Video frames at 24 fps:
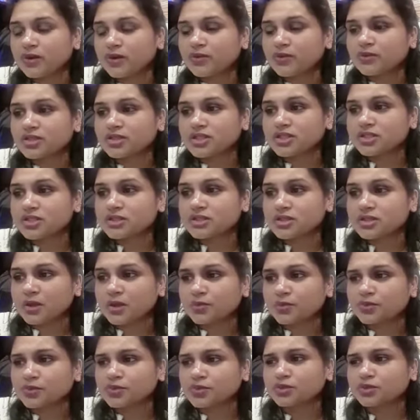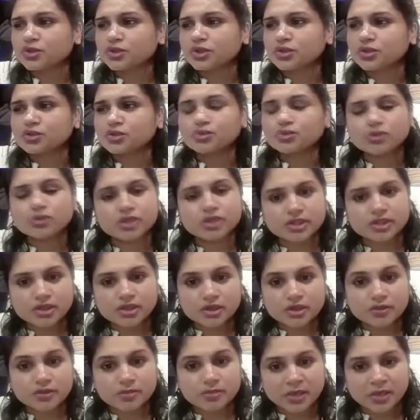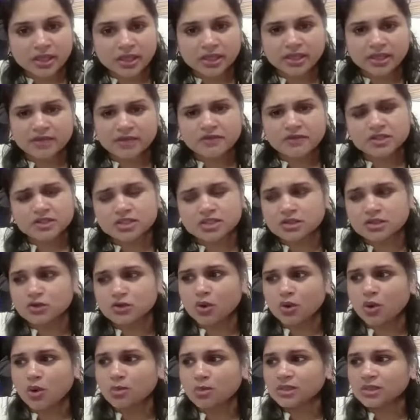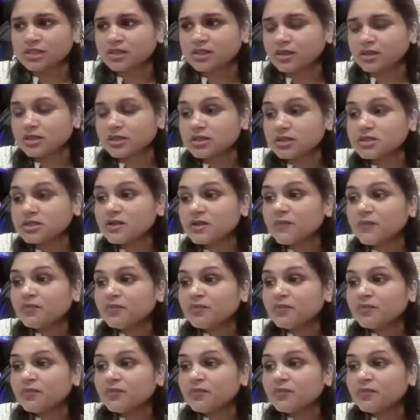which is up to the 2 liter per day, which is a normal thirst.